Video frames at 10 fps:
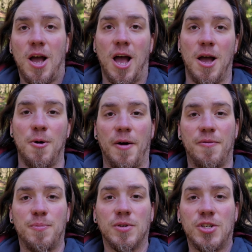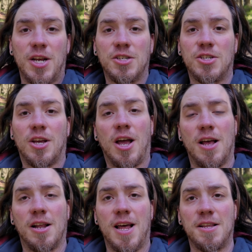I've changed
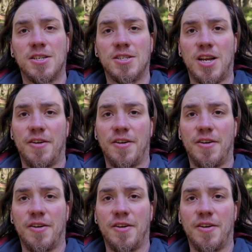lenses.